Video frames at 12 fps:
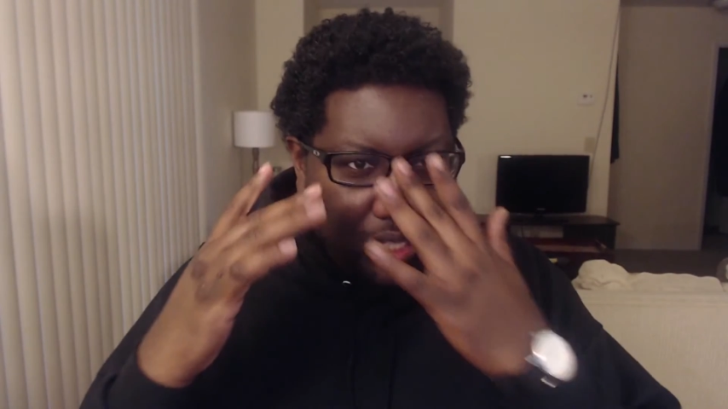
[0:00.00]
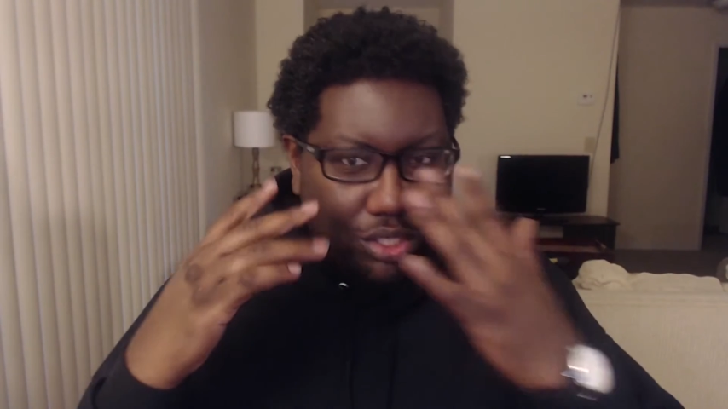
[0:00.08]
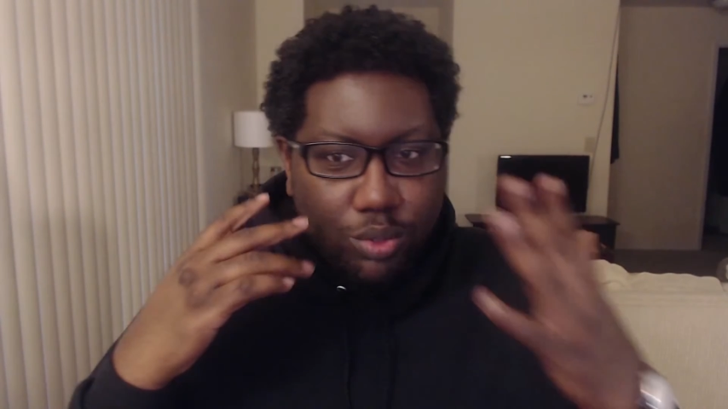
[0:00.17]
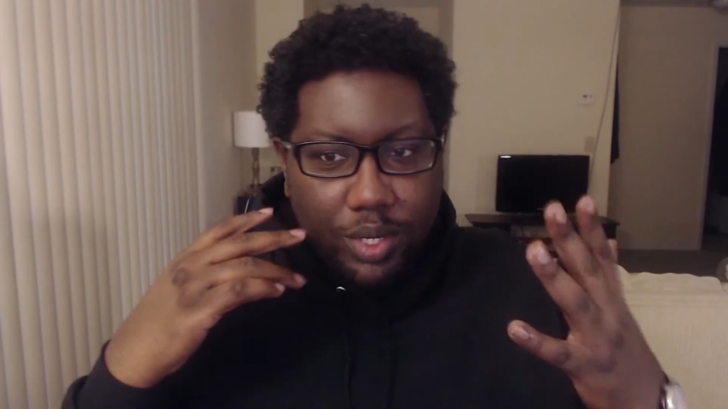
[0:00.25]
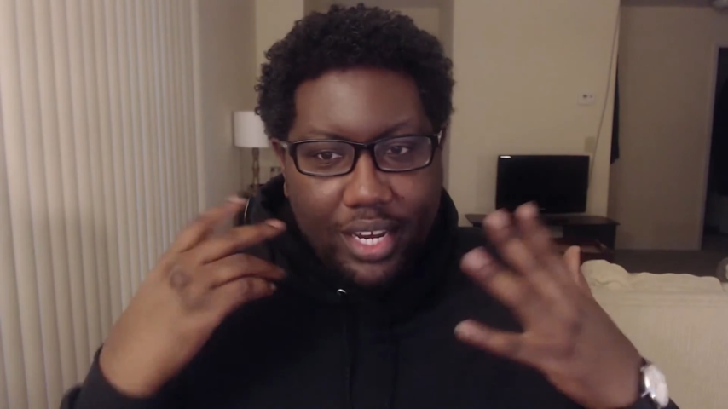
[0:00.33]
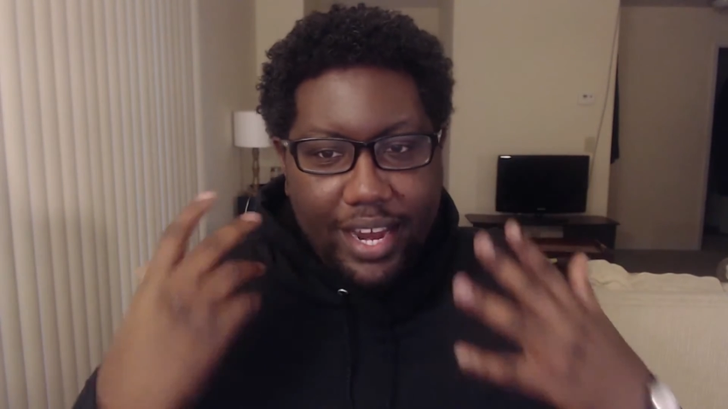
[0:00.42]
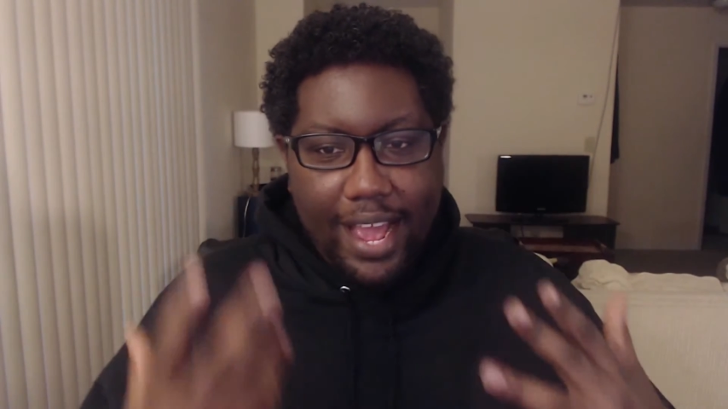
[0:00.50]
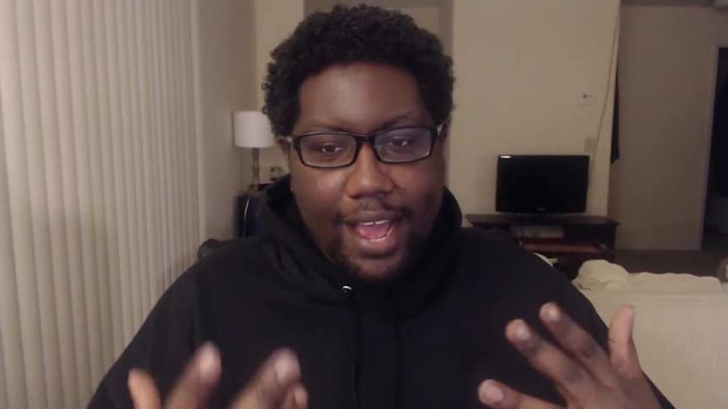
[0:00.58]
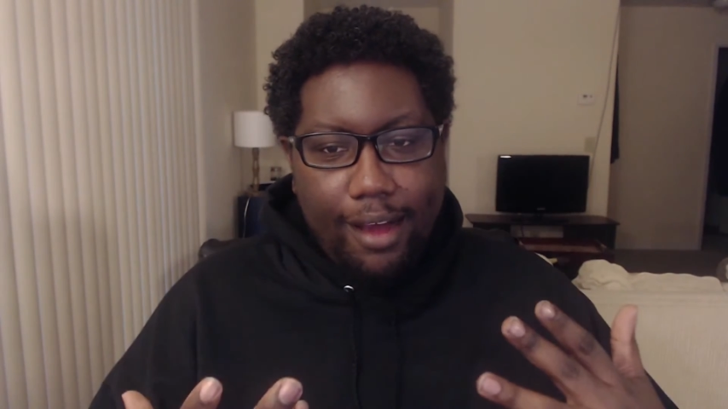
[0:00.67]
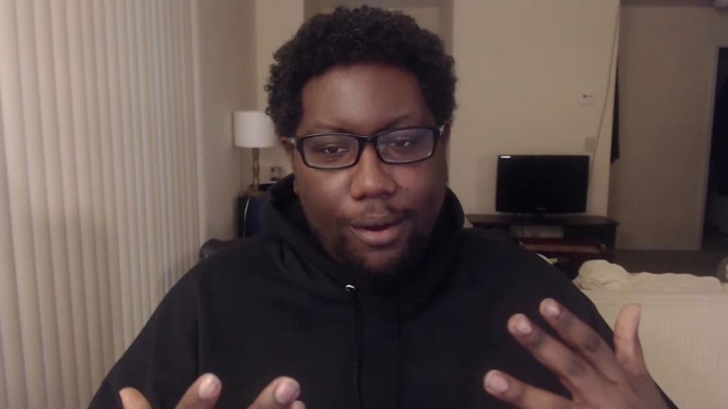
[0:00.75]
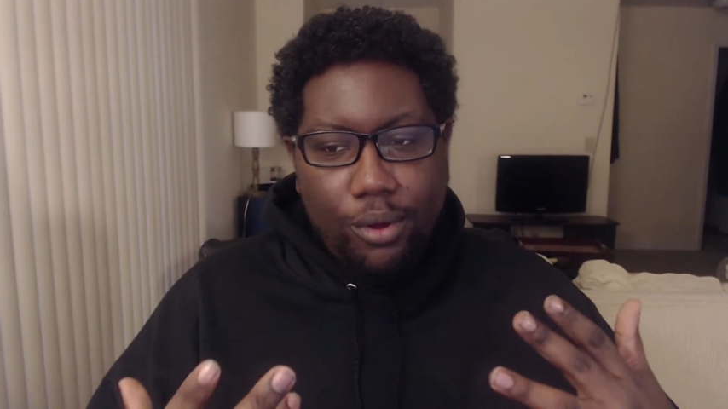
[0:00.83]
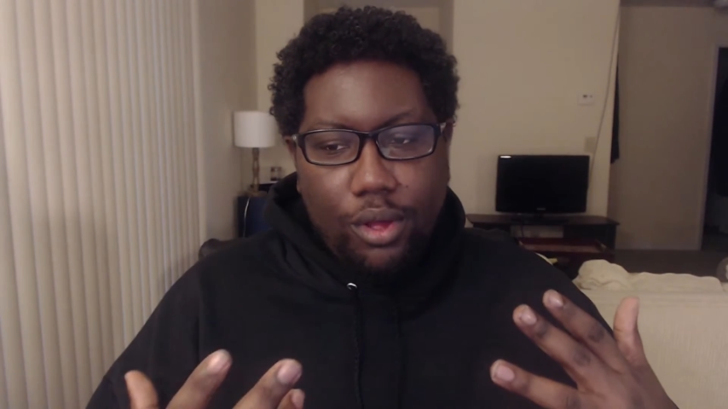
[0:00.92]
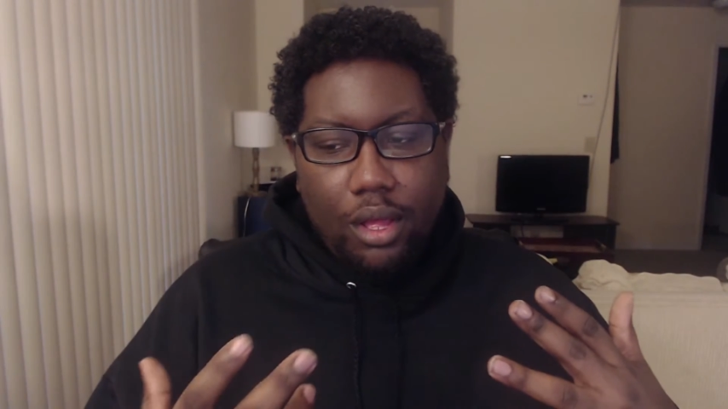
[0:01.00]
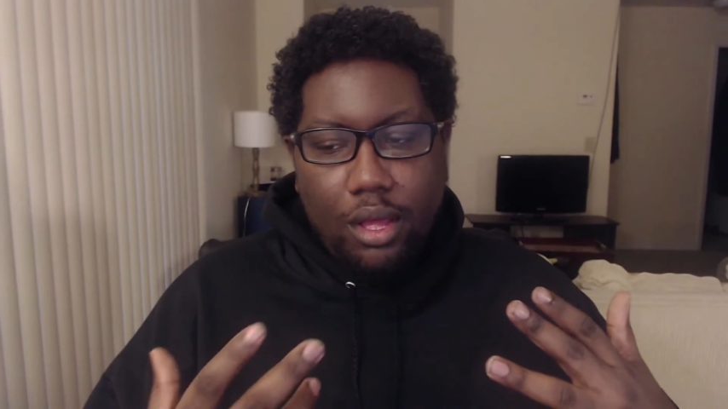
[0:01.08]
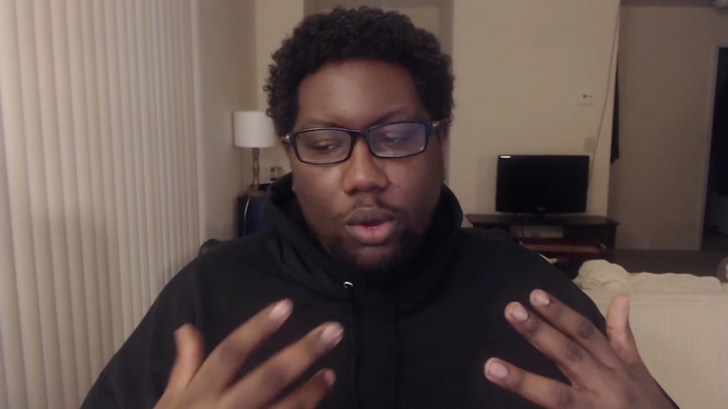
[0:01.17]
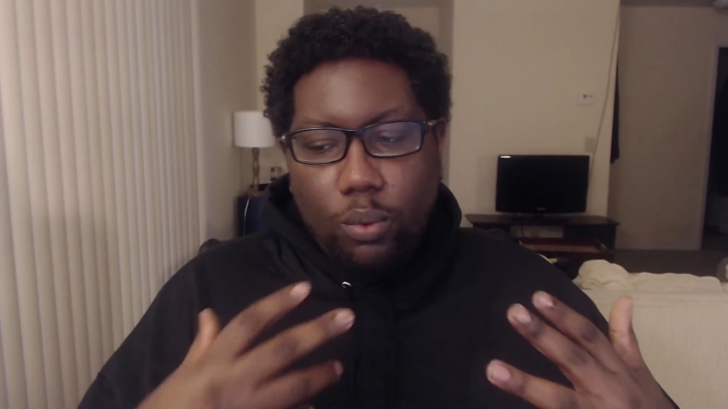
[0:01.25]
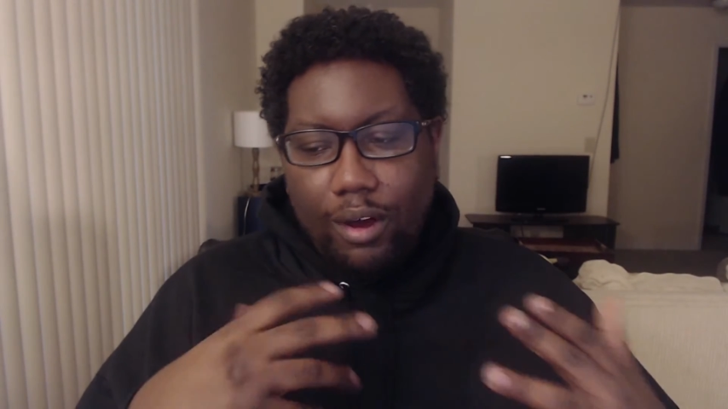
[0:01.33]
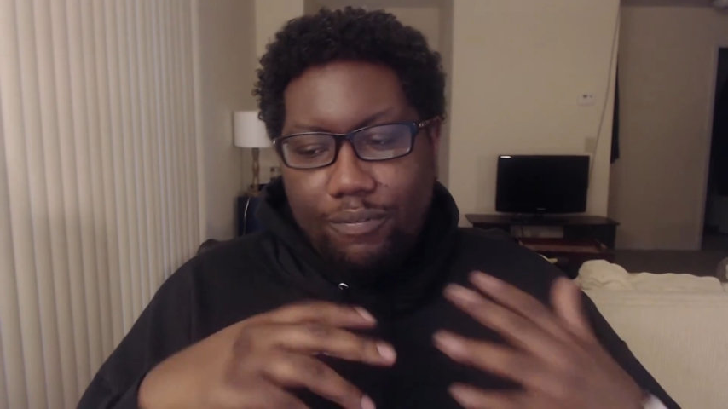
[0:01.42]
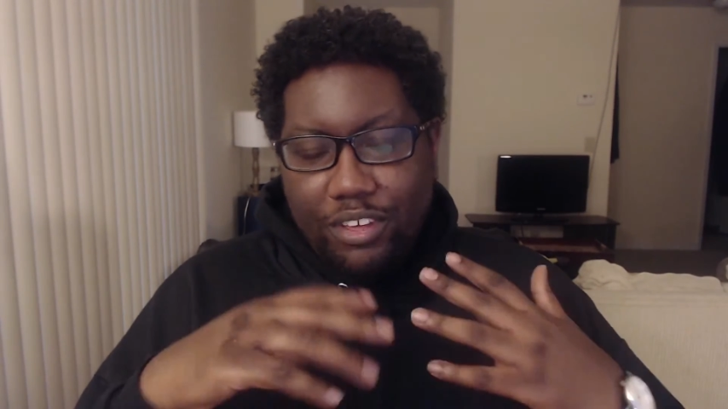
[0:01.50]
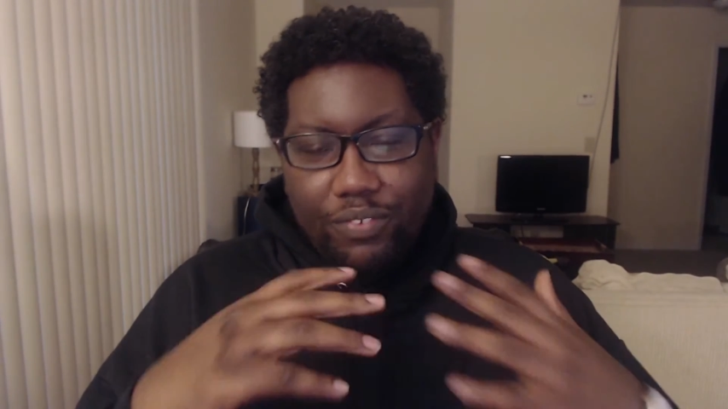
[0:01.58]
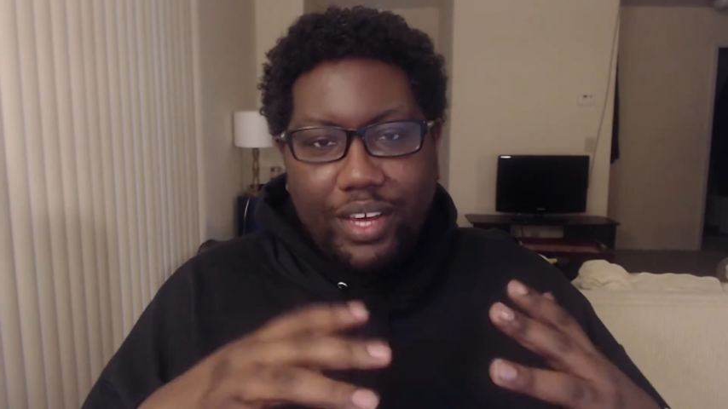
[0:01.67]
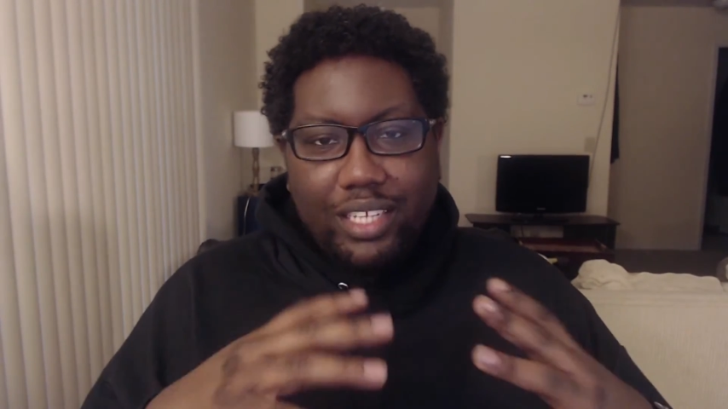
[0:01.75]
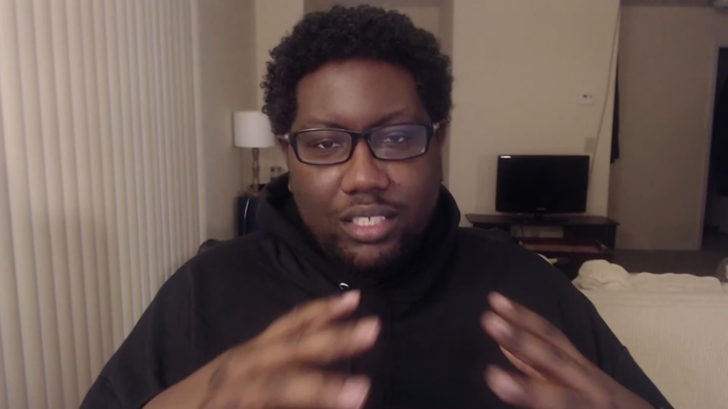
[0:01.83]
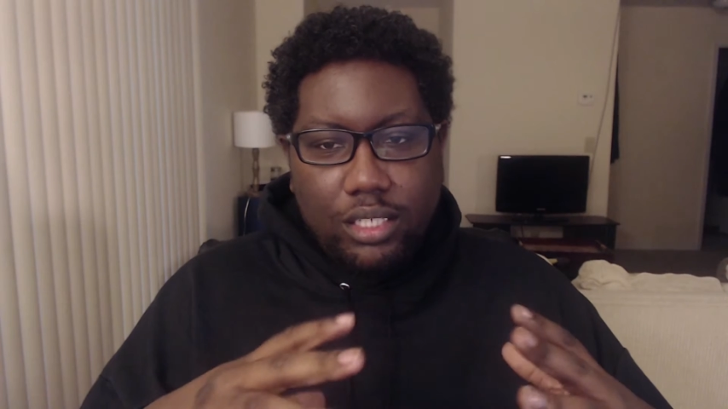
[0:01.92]
to do it now while
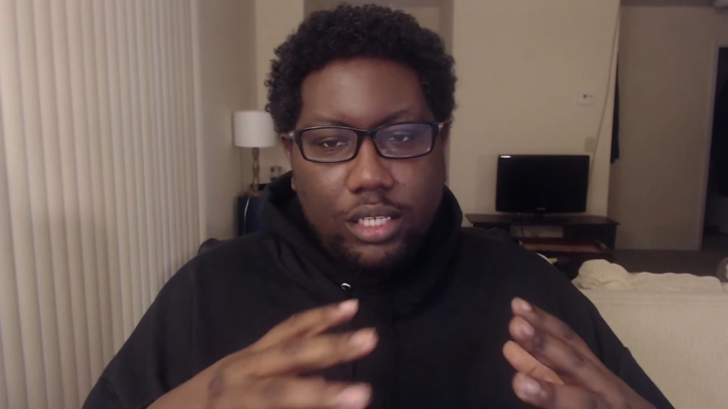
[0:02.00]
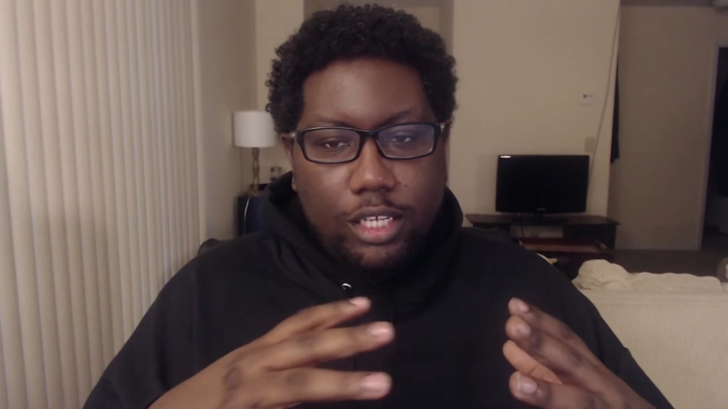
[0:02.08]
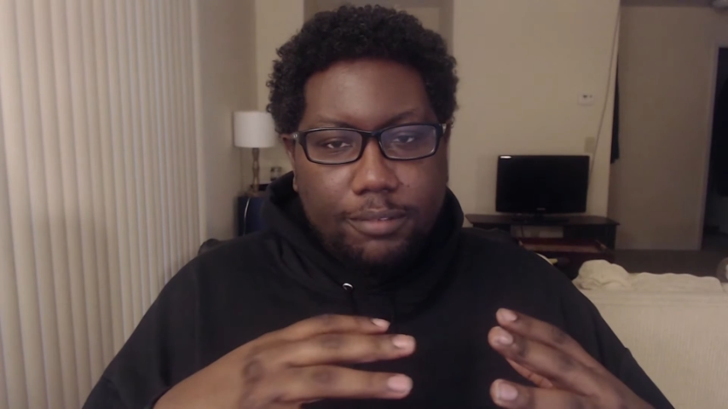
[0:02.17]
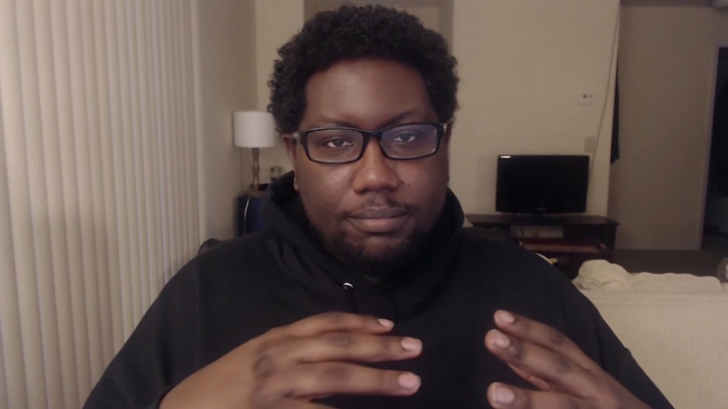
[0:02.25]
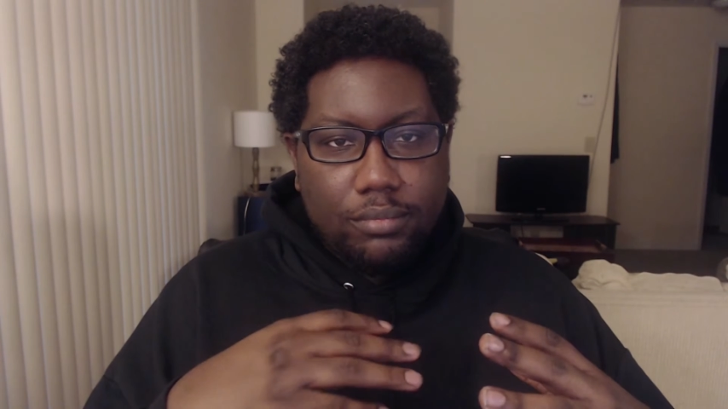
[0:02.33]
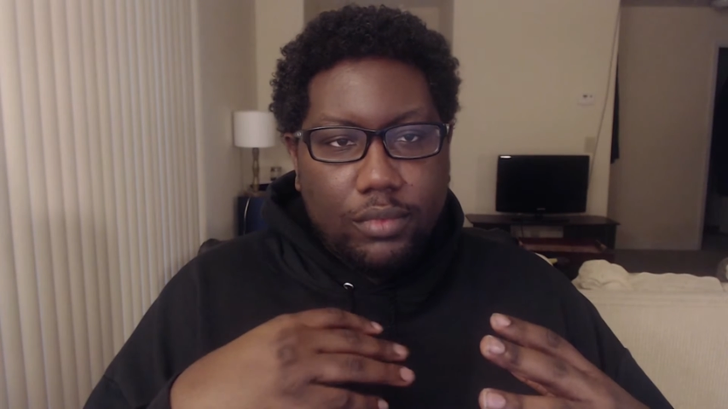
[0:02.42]
FIFA 18,